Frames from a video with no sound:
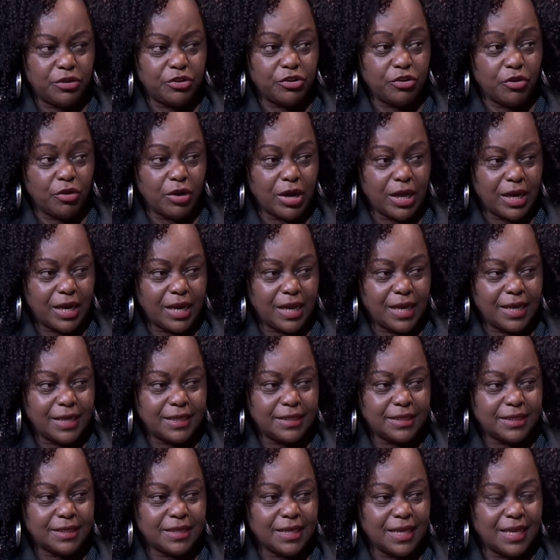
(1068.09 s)

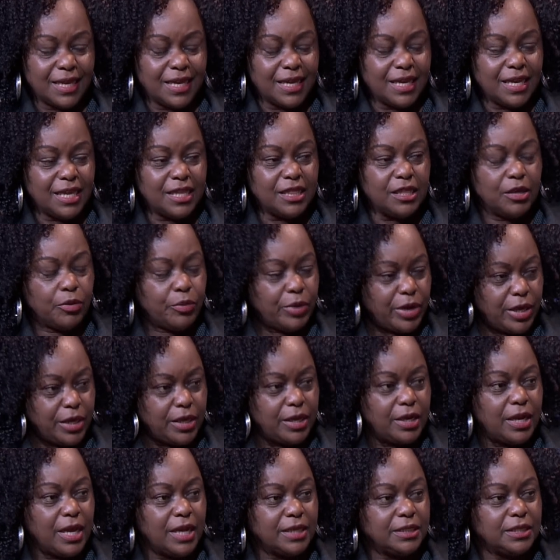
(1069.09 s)
reorganize the way he
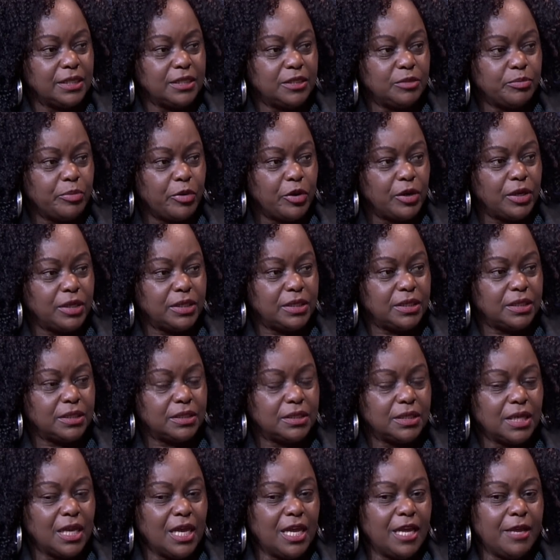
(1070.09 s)
does his politics.